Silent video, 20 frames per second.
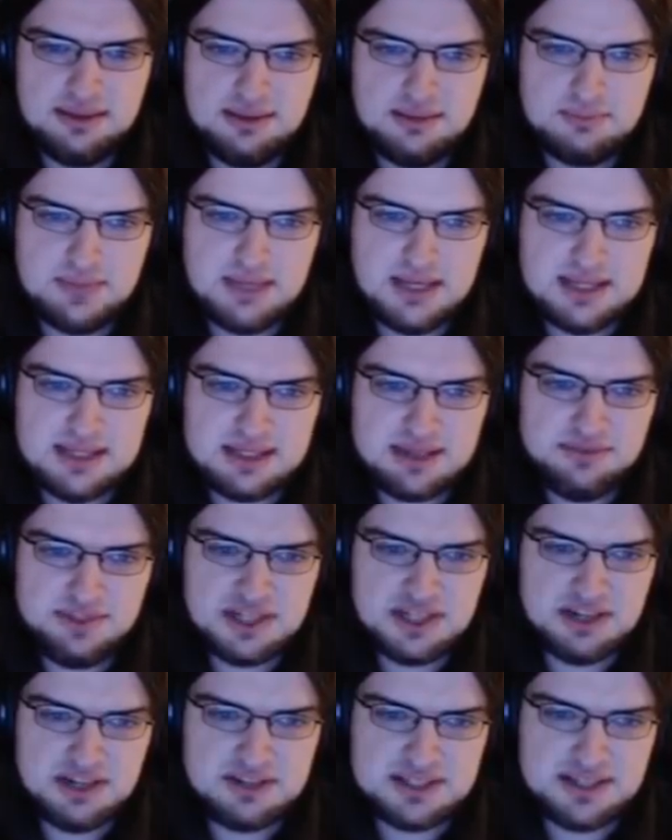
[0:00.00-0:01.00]
But he is going
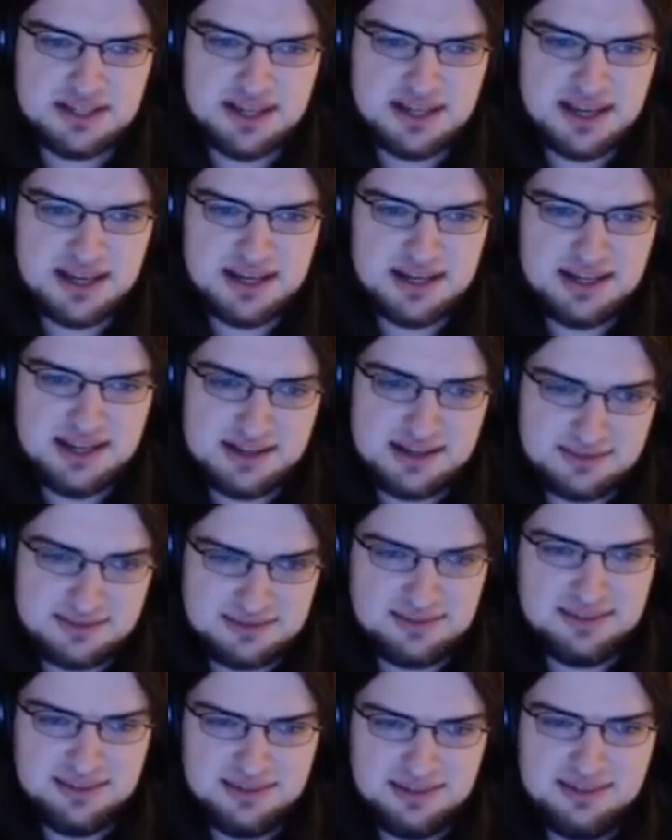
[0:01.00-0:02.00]
for Charizard again. And yeah,
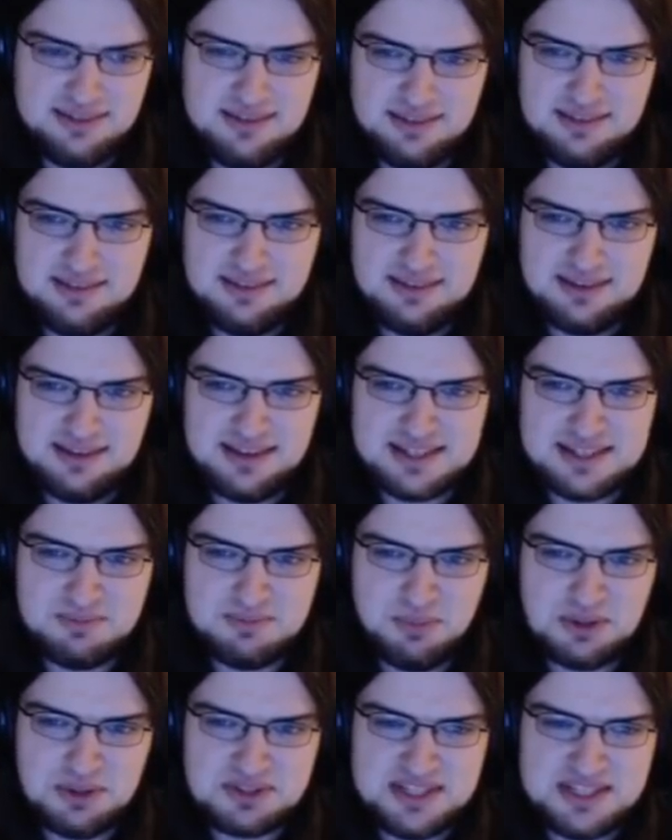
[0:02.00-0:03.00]
nice
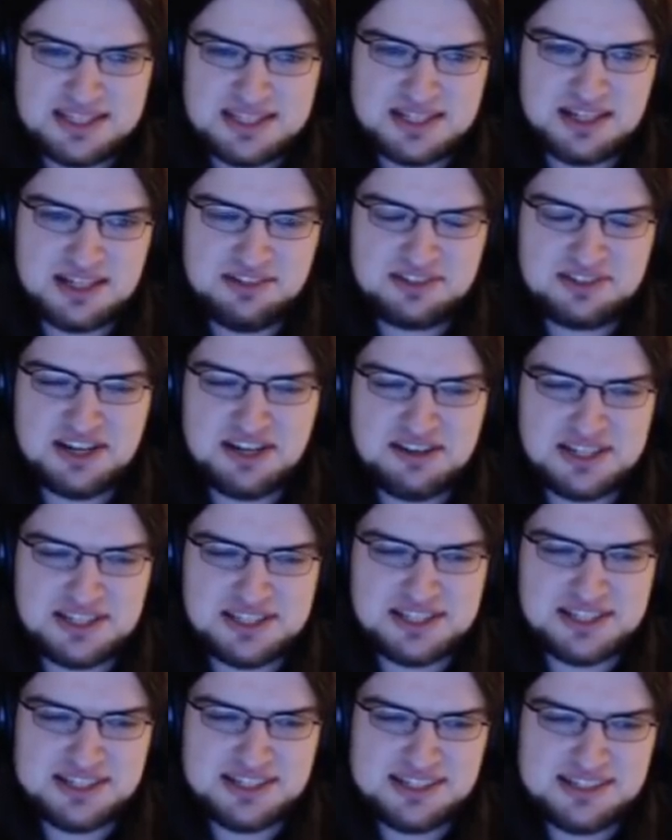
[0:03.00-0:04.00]
and bulky Scarf
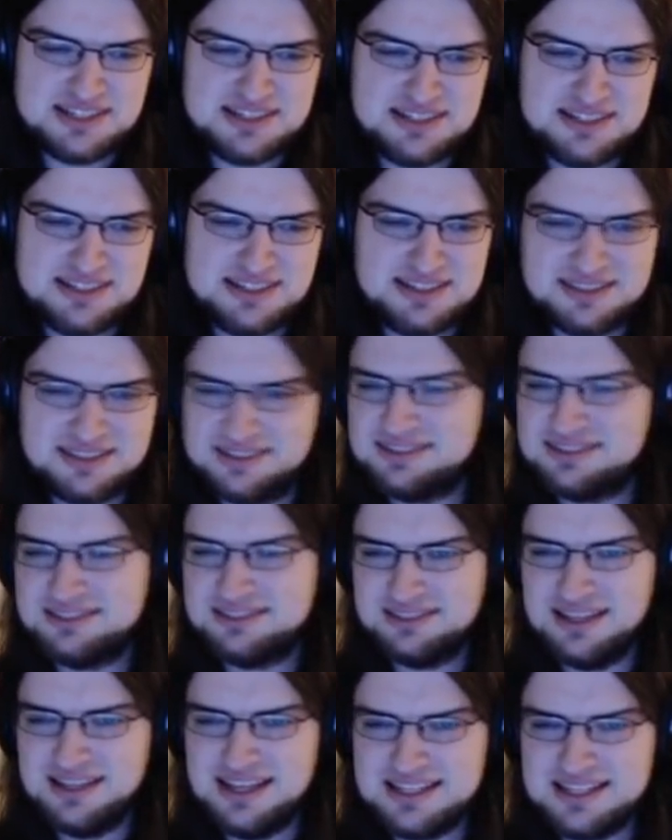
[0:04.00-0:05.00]
Charizard.
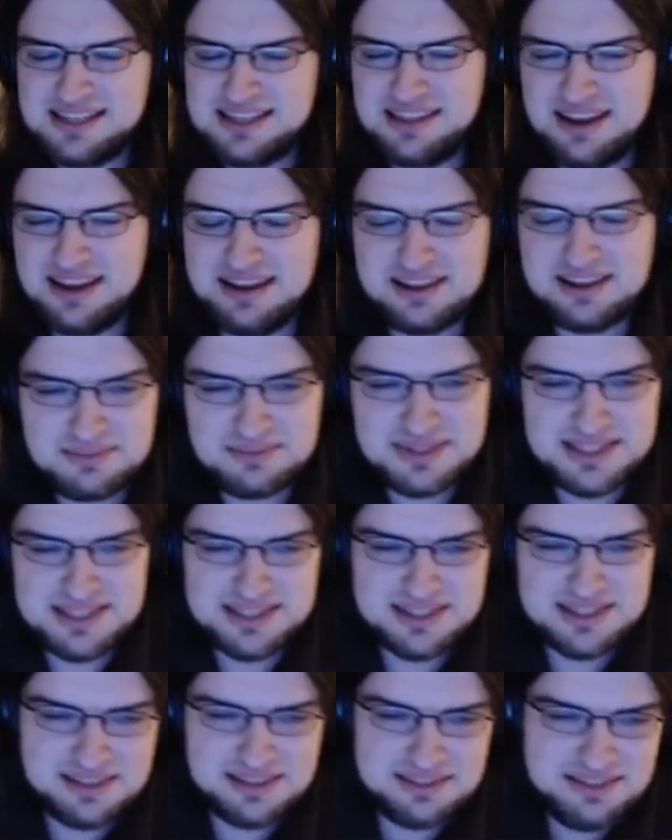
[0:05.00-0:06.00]
Eating that up.
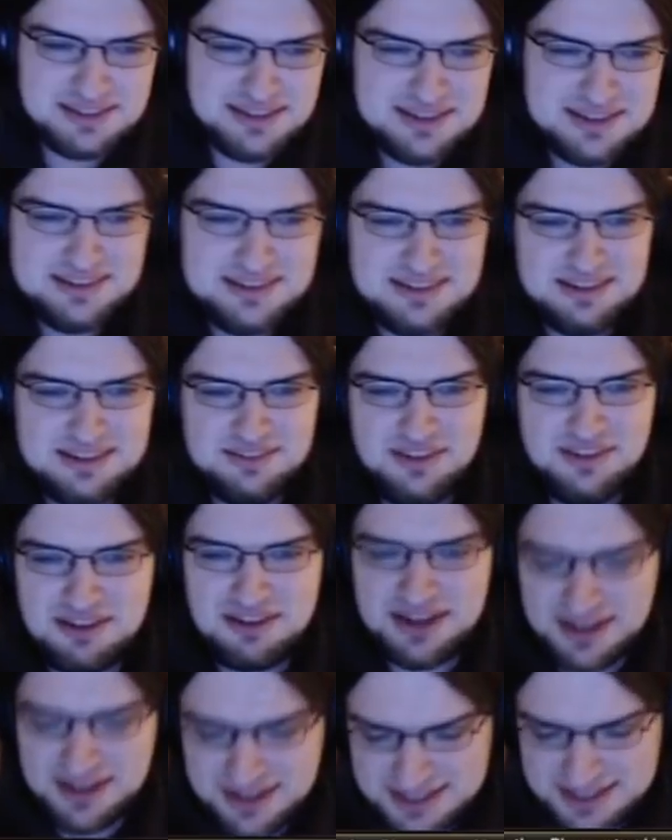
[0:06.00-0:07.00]
So
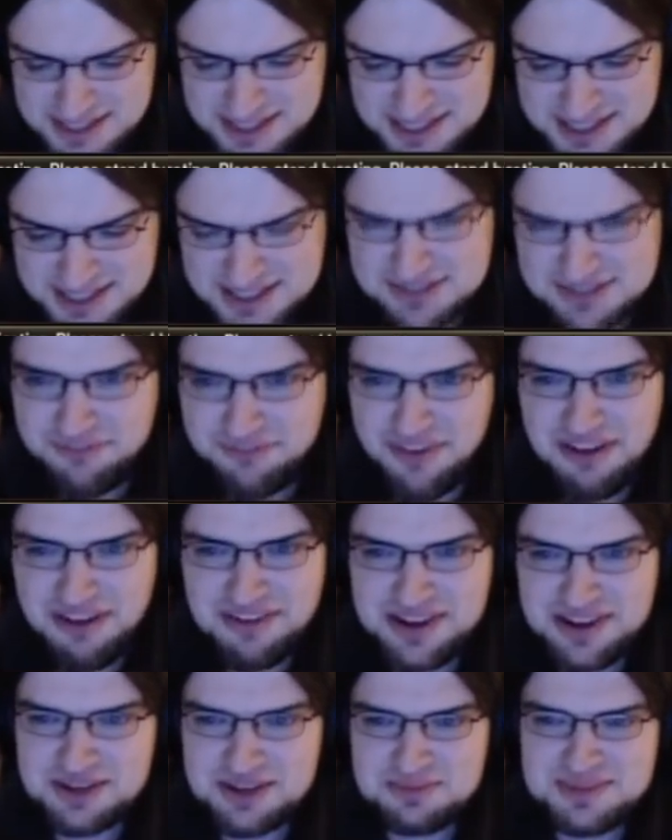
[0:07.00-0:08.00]
very nice. This is a
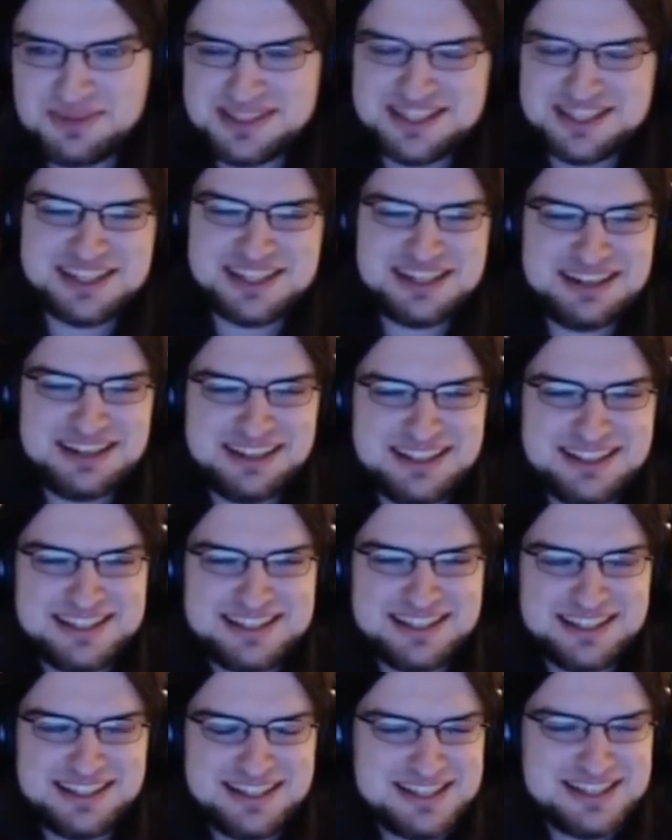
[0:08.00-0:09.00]
very good position. This
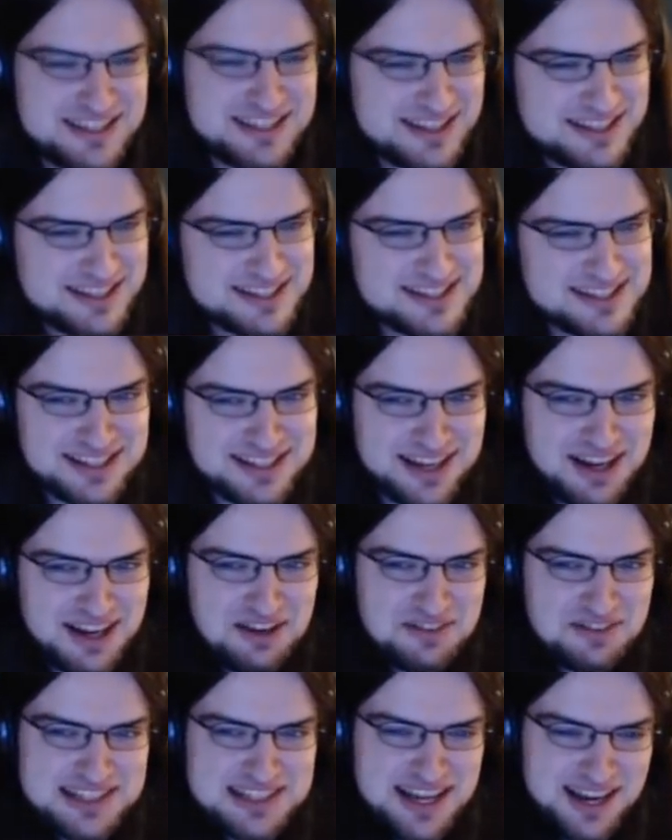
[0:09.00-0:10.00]
is
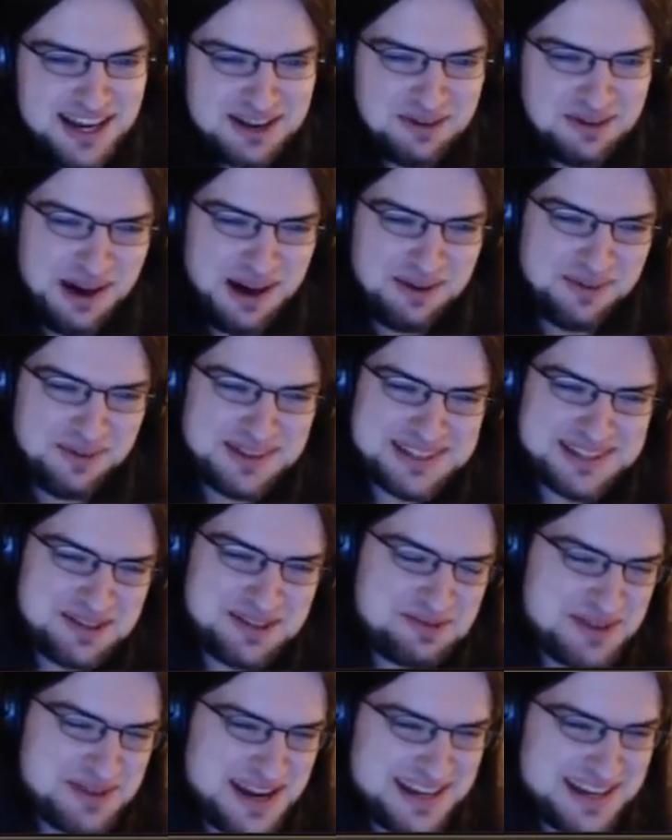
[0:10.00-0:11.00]
kind of exactly what I wanted
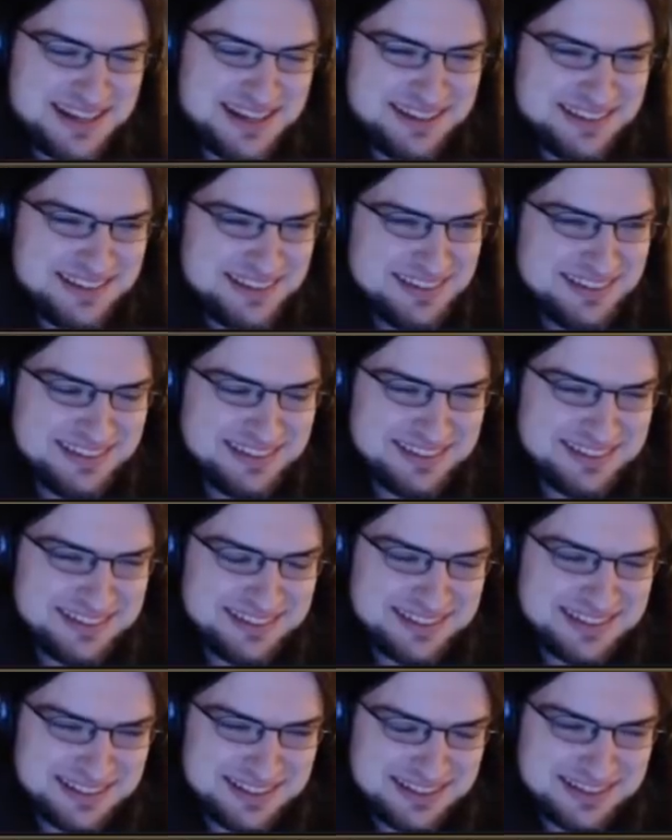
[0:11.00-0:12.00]
already.
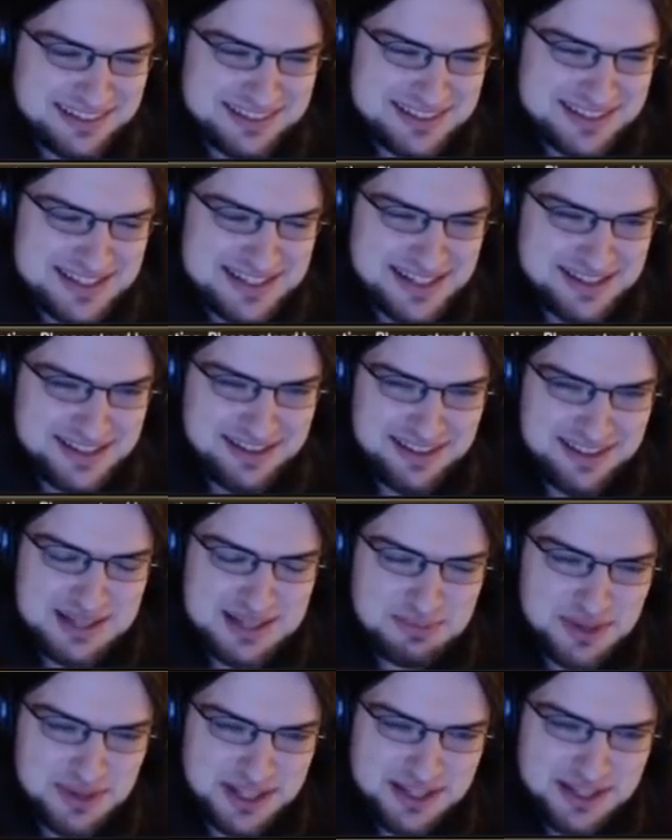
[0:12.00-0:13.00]
So
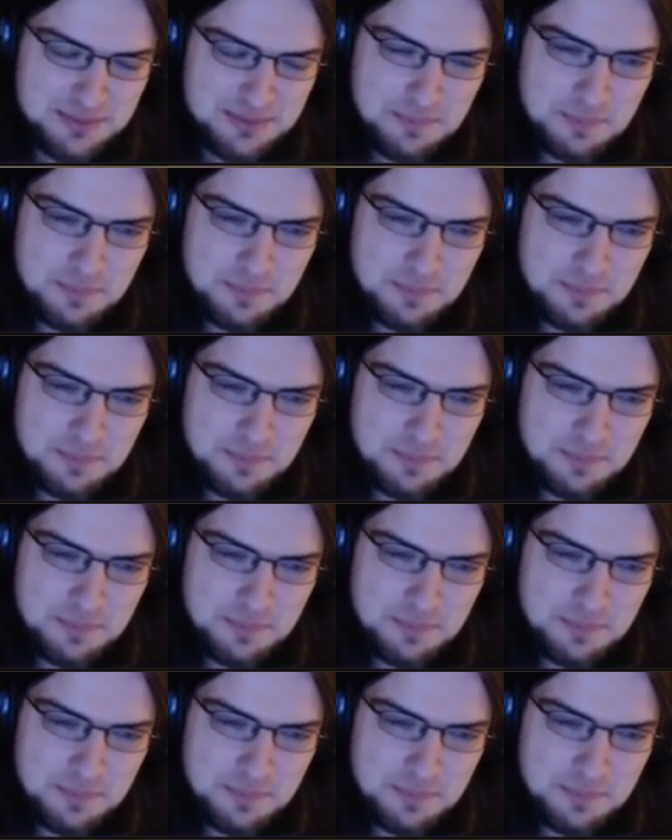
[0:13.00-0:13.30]
that's pretty good.